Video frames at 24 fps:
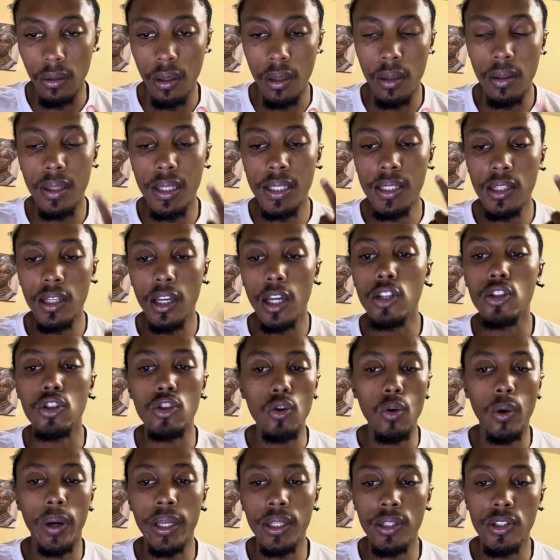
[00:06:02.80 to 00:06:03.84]
in this case
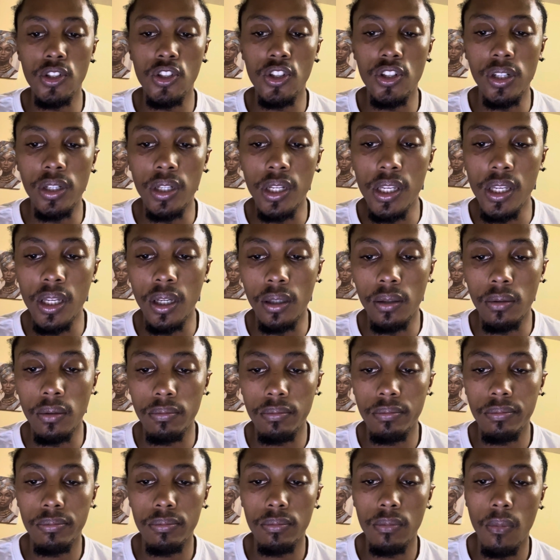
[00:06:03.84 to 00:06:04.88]
your engineer,
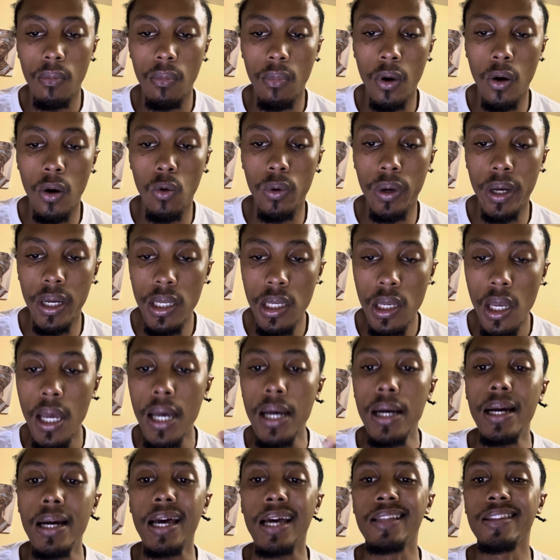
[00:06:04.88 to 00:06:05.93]
okay?
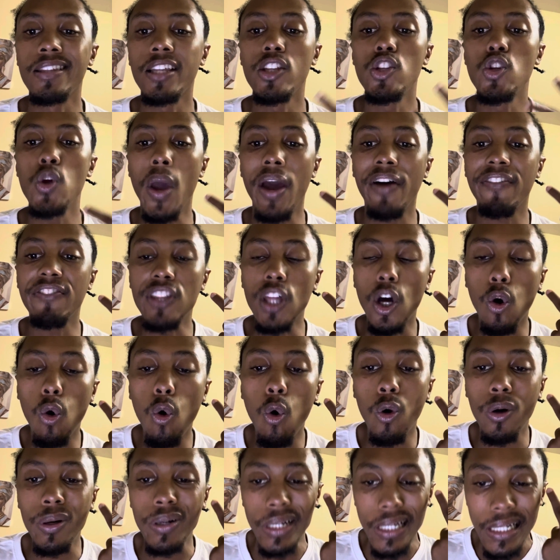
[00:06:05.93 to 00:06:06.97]
And then you have the
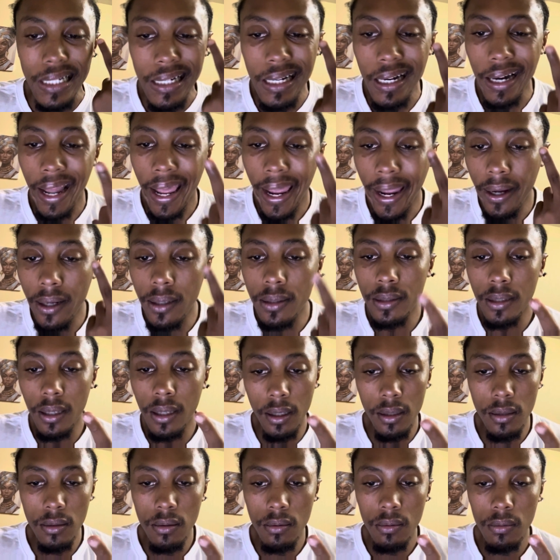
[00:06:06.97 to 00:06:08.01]

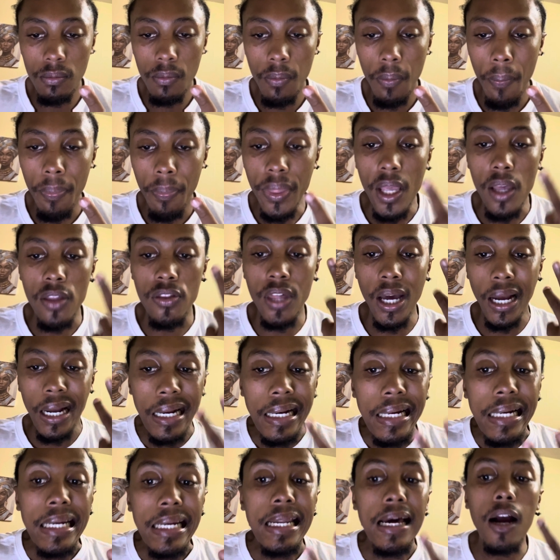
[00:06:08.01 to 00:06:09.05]
contractor, the
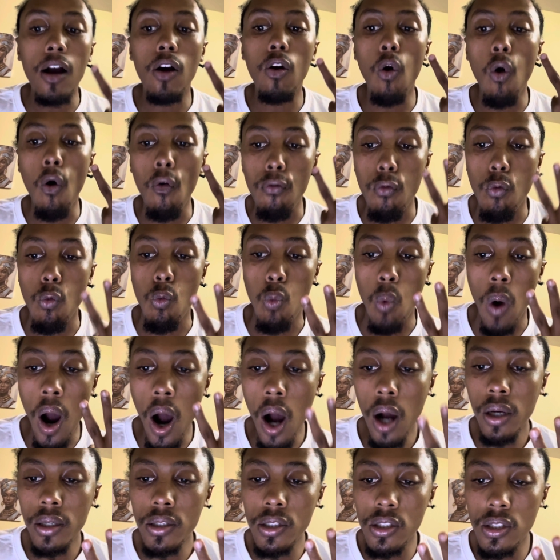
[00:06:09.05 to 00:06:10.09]
clerk of
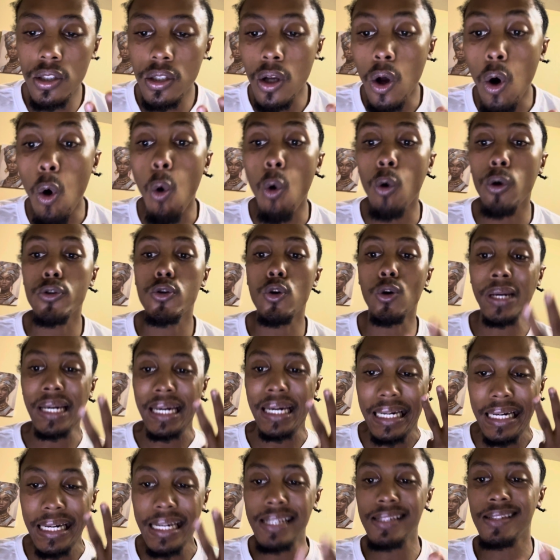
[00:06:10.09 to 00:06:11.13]
works, or your
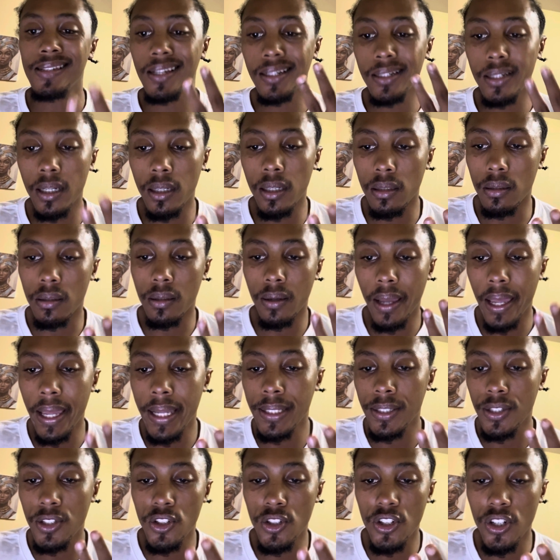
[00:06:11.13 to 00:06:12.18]
resident
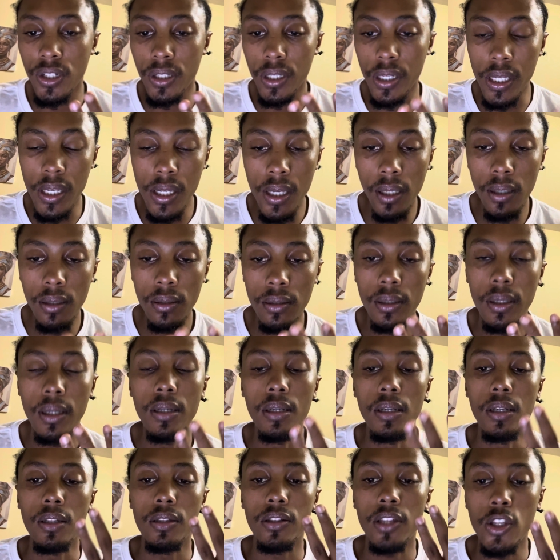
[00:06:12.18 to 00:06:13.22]
engineer.
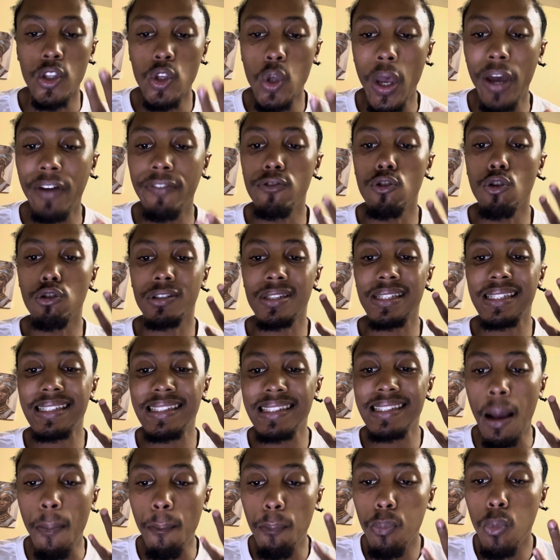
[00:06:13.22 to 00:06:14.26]
Then you have your
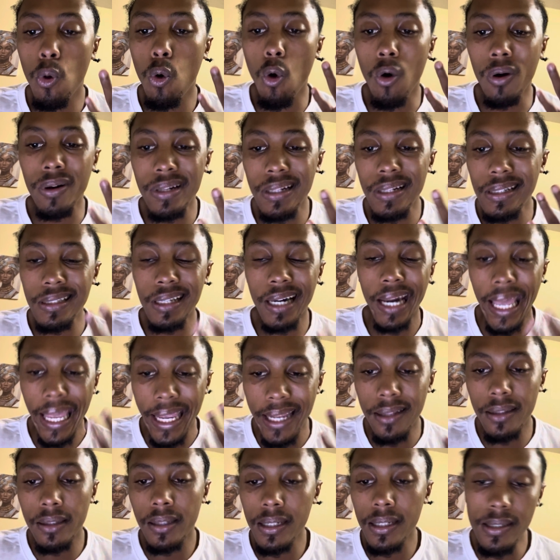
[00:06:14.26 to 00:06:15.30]

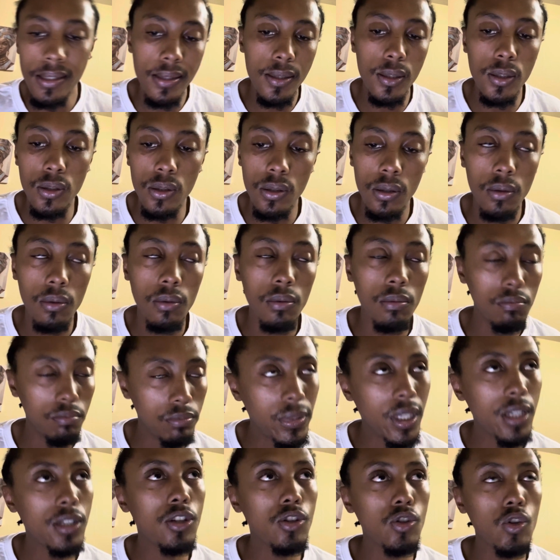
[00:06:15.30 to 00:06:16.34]
subcontractors.
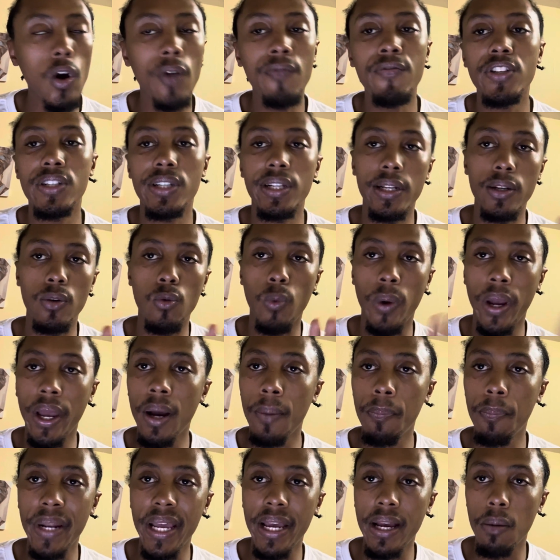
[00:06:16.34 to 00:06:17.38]
This is obviously where
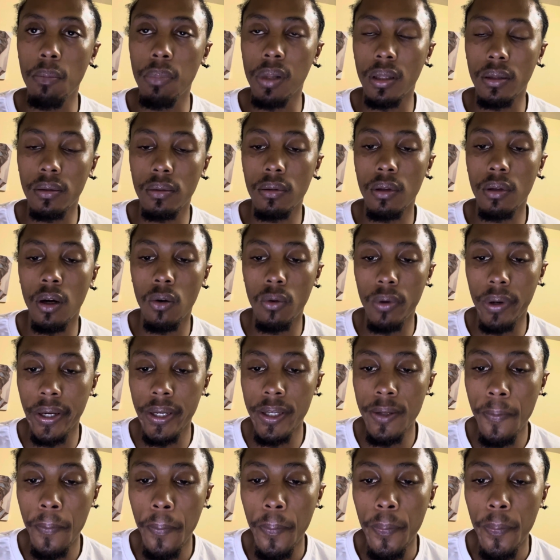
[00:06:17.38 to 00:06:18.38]
applicable, okay?